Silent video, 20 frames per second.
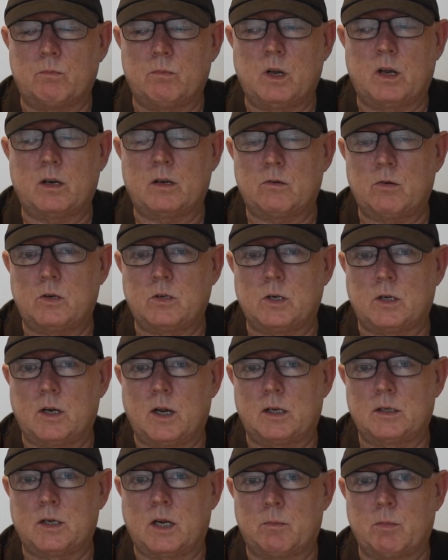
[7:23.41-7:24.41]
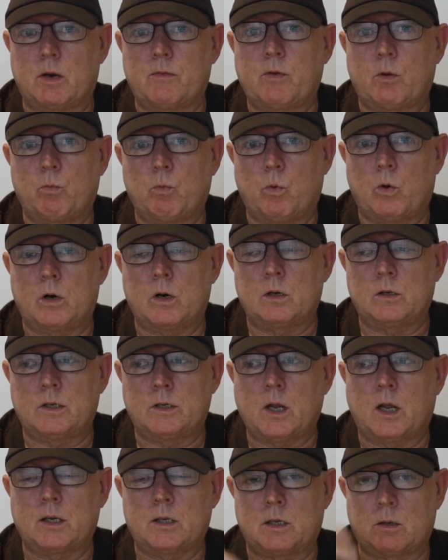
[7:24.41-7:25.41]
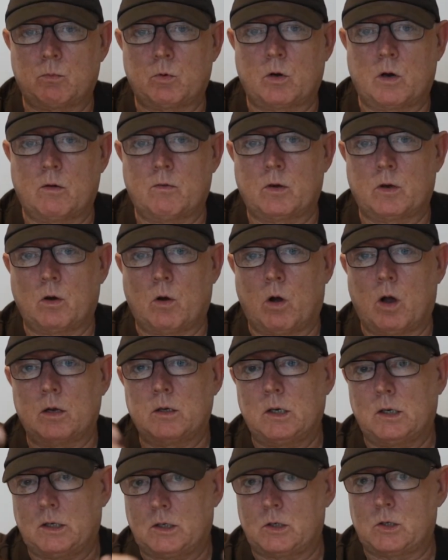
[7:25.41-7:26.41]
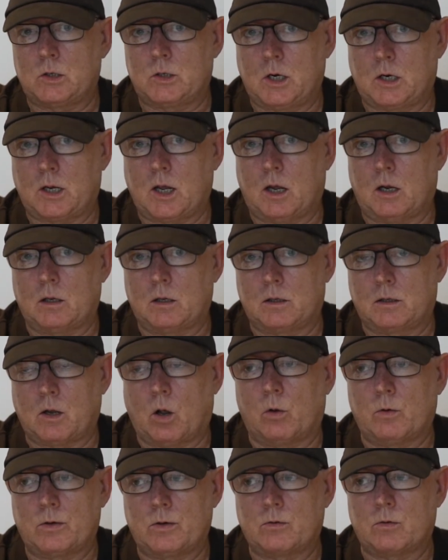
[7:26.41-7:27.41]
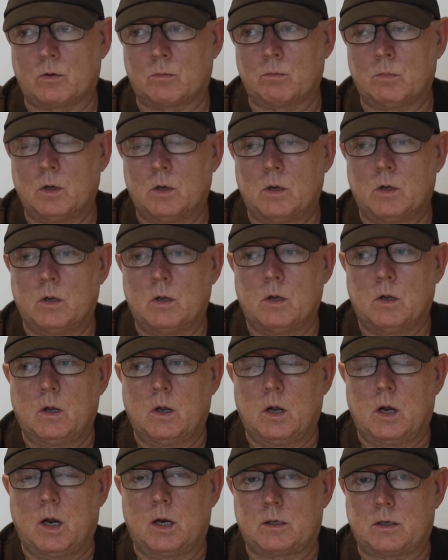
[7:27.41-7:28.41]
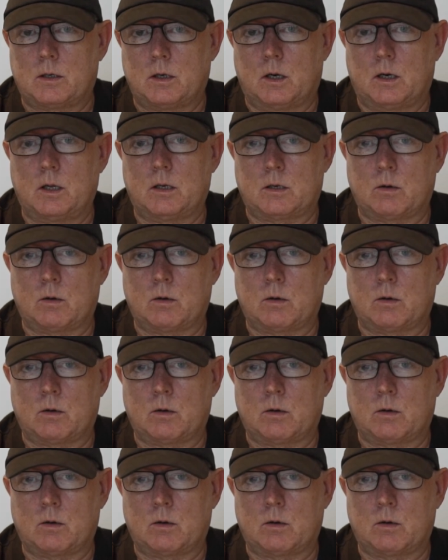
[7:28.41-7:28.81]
you can stretch your legs there, but if you want to stay somewhere overnight, just check out Dullstroom. It's